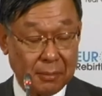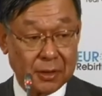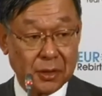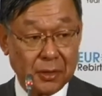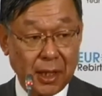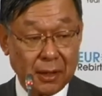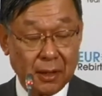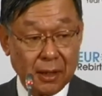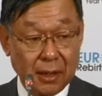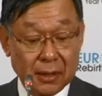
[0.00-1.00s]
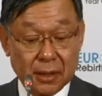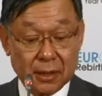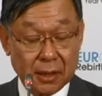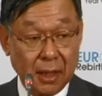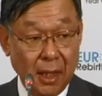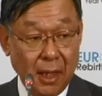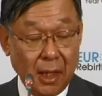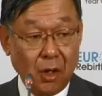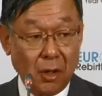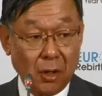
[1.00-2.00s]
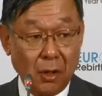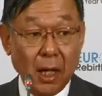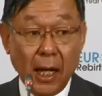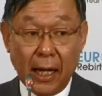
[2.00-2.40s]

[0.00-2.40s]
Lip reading: but so that this is going on.